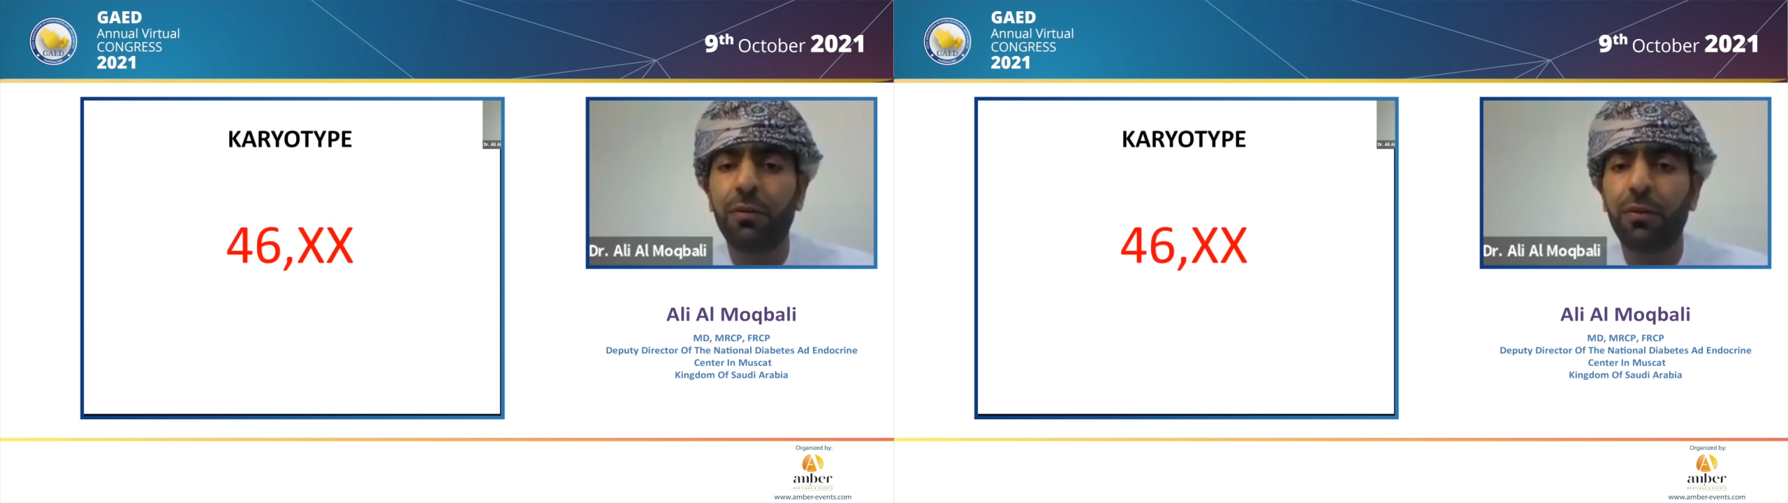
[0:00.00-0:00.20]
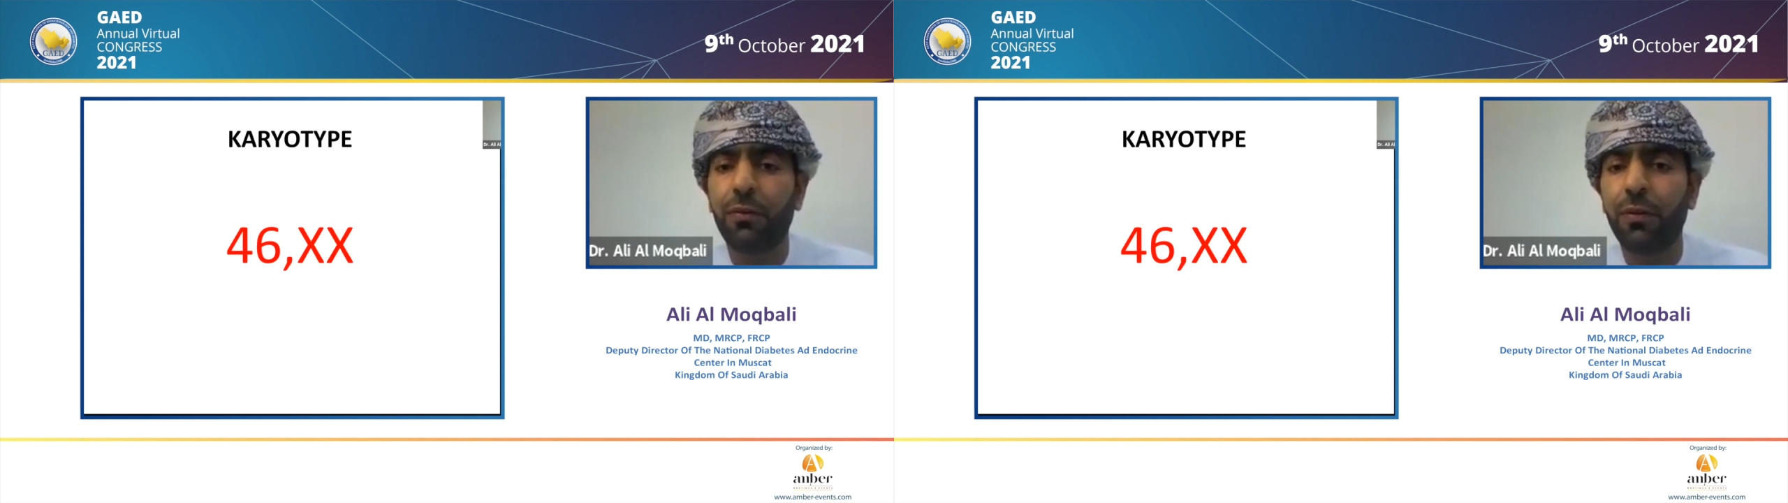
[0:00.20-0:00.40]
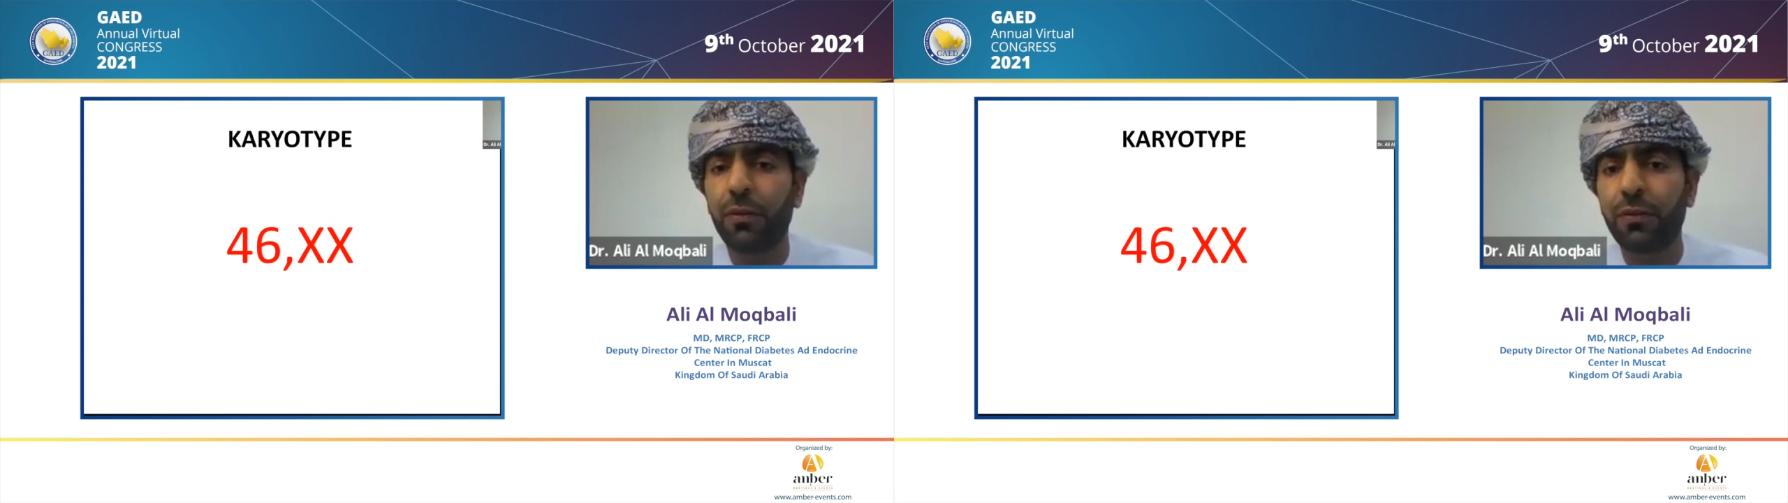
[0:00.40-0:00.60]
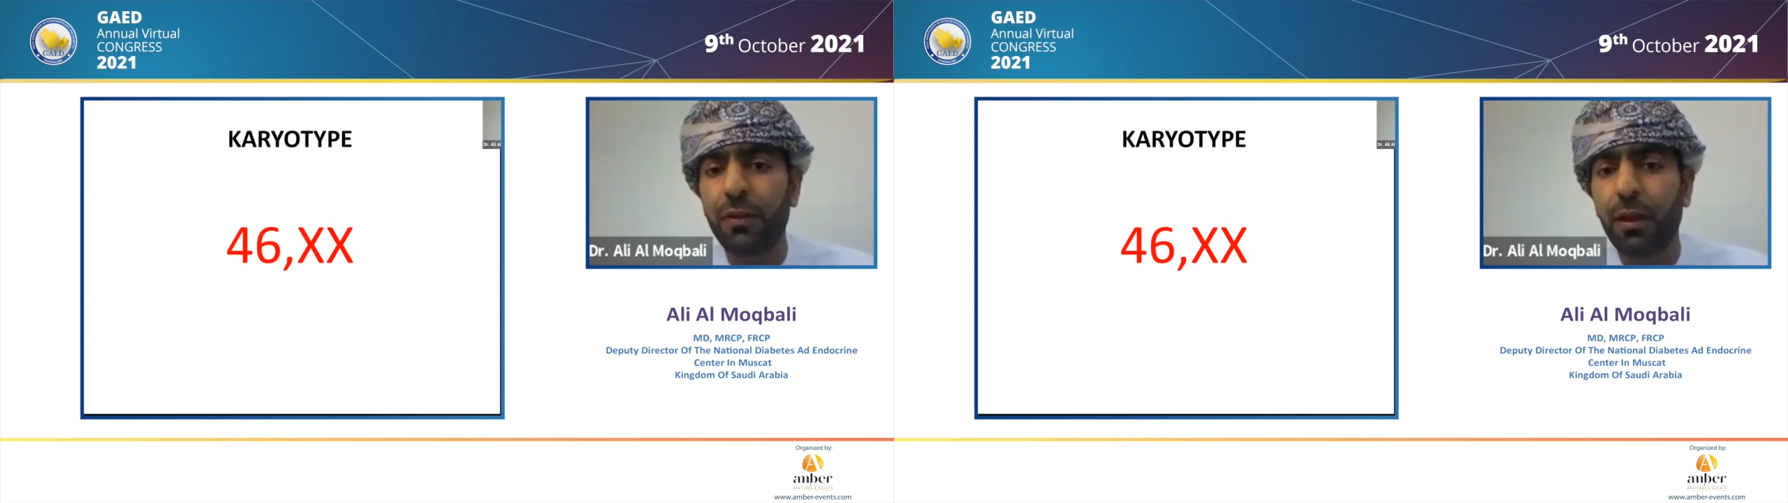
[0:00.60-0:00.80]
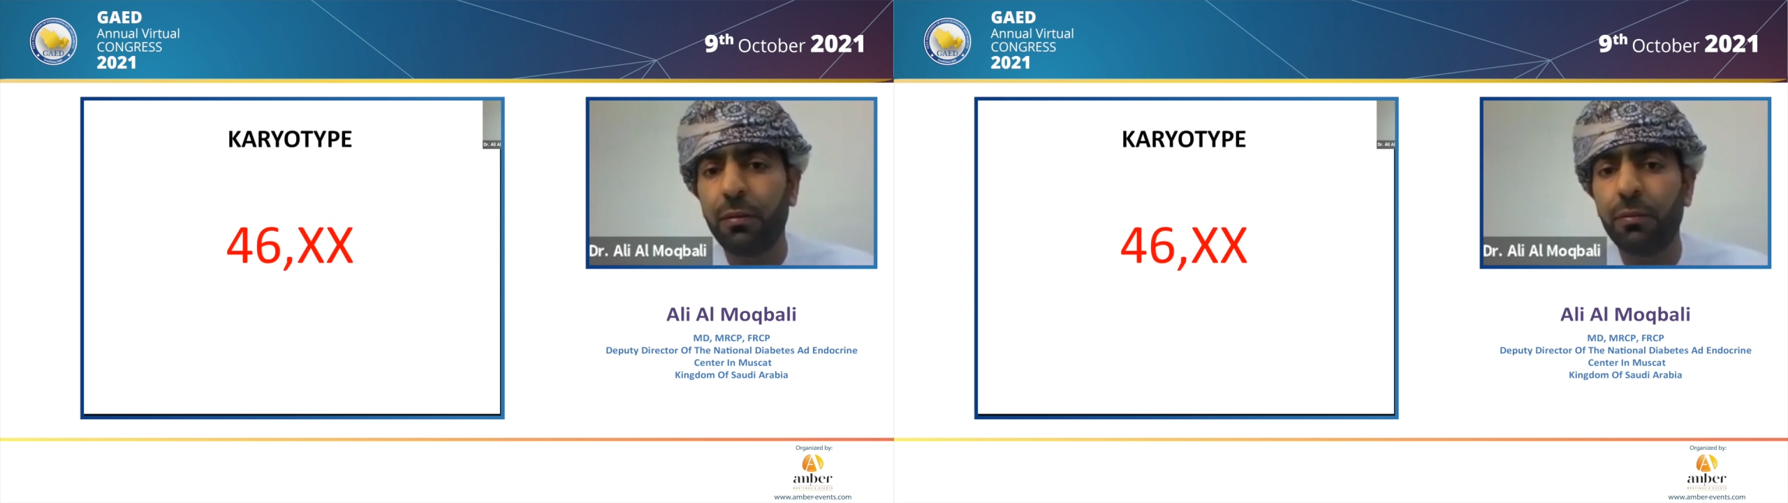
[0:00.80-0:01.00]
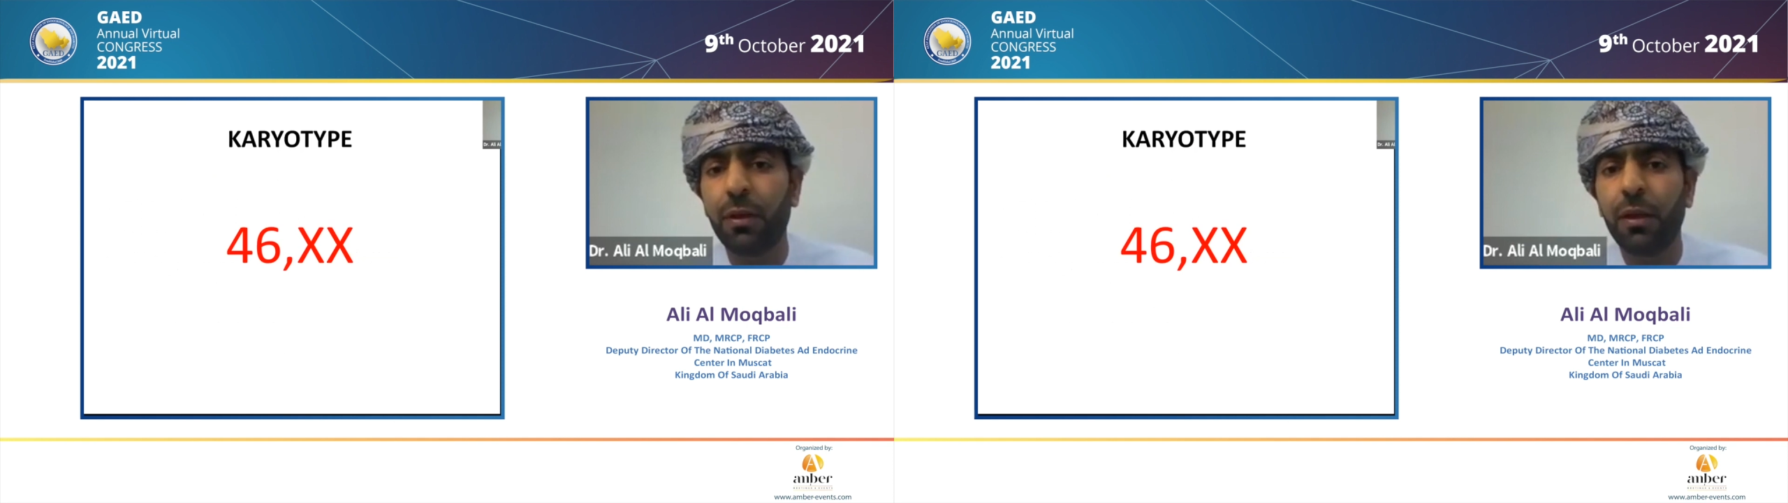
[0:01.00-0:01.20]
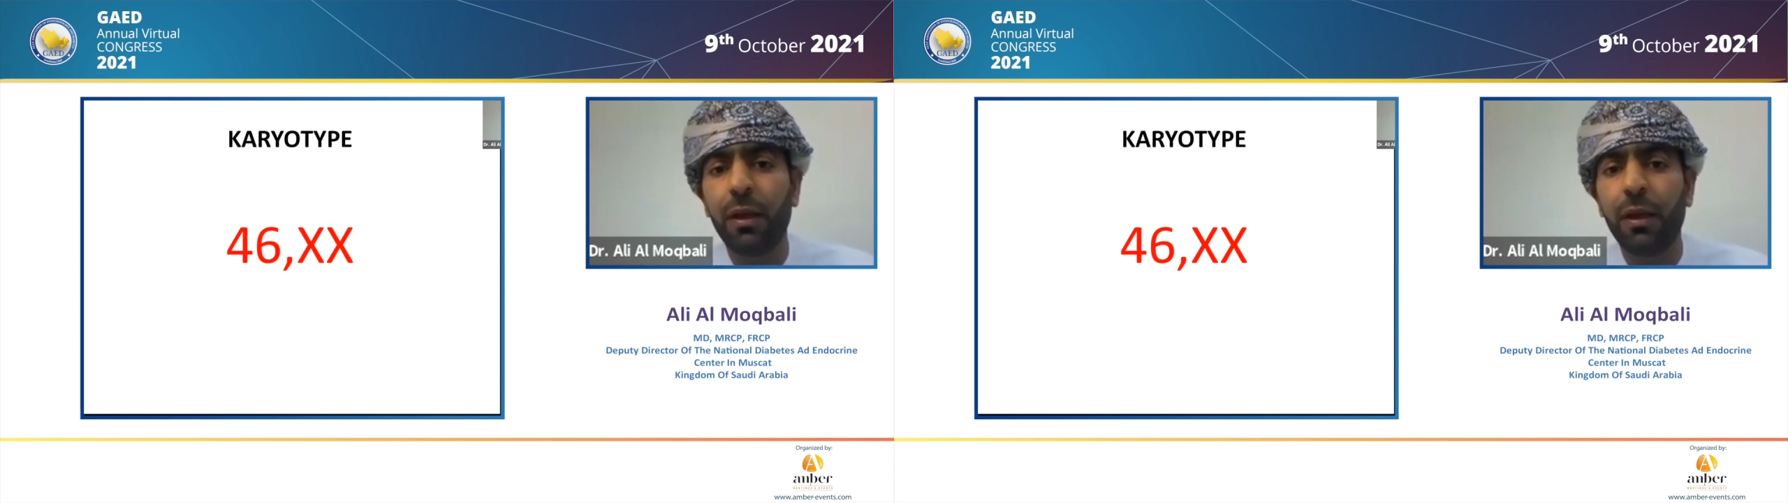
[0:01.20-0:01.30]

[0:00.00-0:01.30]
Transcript: for the first time